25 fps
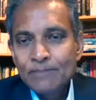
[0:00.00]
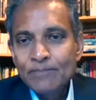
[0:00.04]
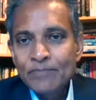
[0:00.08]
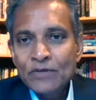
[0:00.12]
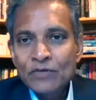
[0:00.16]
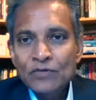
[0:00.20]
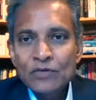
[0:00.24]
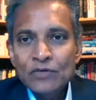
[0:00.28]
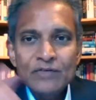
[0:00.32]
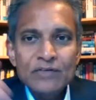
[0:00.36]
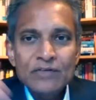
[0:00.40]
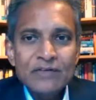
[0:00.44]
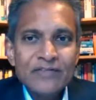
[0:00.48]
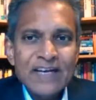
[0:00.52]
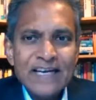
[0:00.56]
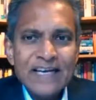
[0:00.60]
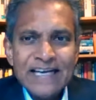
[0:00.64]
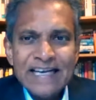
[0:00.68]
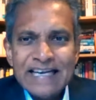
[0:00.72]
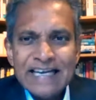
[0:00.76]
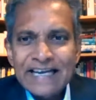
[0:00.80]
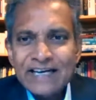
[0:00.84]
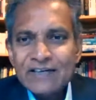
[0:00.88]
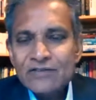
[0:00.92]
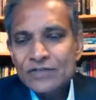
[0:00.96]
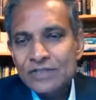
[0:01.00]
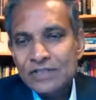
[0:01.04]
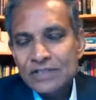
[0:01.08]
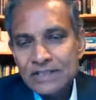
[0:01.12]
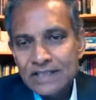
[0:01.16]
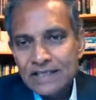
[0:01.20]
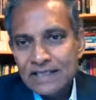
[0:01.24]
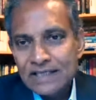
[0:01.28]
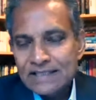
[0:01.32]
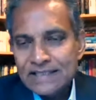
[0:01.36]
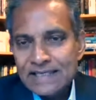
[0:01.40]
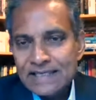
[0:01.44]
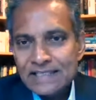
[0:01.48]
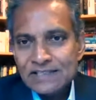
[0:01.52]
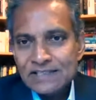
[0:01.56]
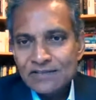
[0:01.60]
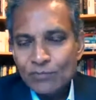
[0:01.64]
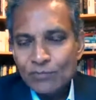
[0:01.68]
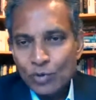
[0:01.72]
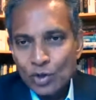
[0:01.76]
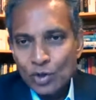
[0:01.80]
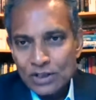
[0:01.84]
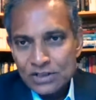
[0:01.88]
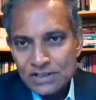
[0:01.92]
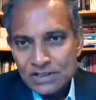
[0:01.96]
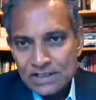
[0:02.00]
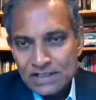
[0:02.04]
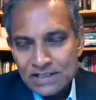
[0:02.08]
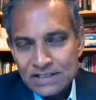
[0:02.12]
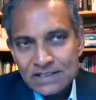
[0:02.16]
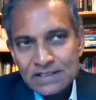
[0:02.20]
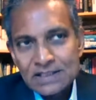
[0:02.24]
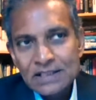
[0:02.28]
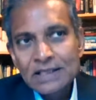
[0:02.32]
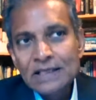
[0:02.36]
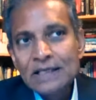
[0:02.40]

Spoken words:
So it's a very electricity intensive process.